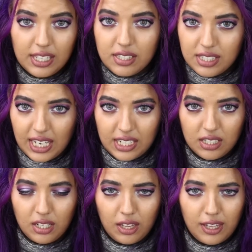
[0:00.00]
He
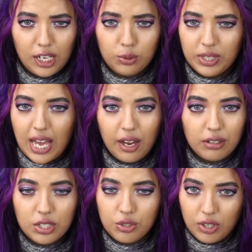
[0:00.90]
stated that
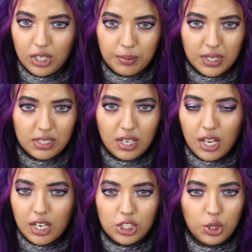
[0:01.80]
without treatment,
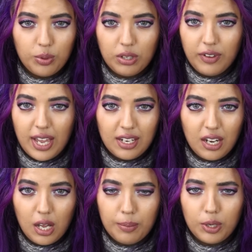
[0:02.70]
she would have
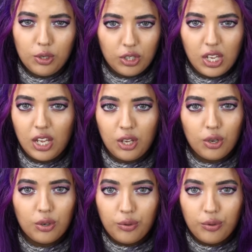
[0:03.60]
ended up looking